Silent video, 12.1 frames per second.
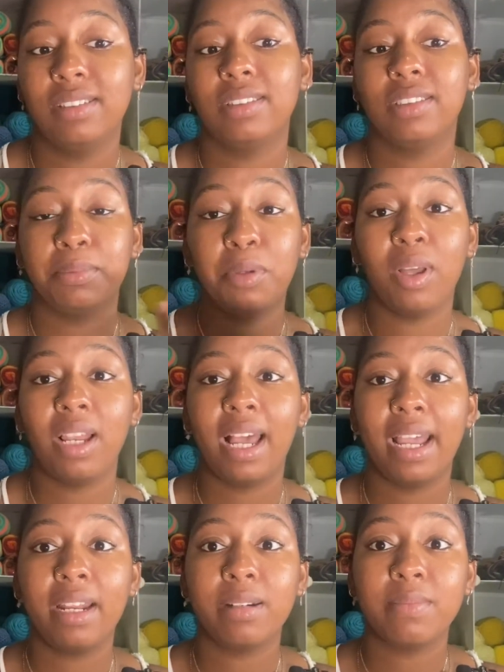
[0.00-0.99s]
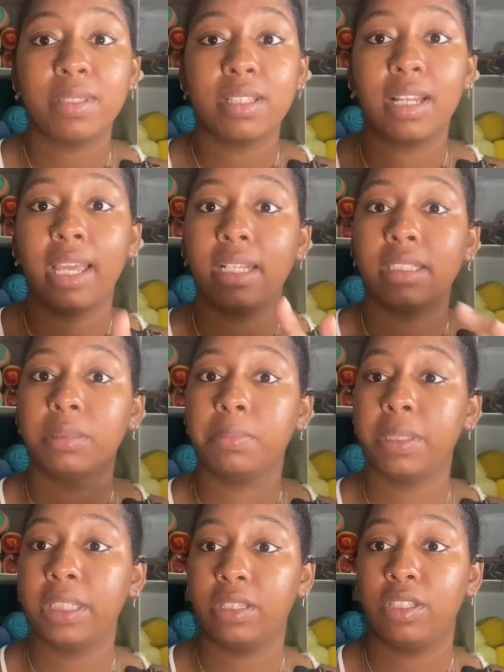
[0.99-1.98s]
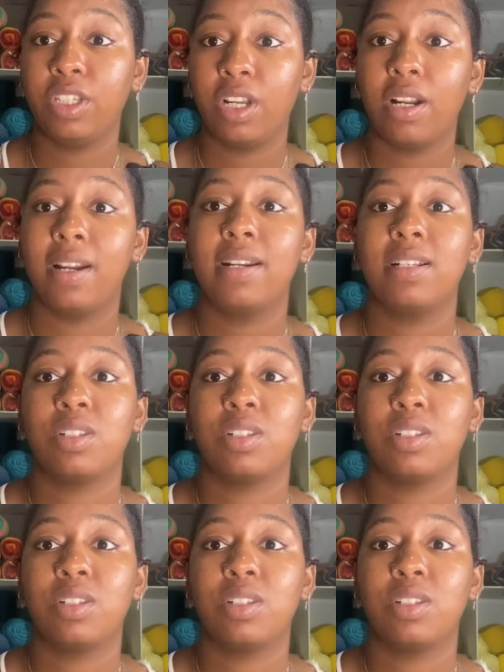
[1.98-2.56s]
smaller items to like deplete the yarn,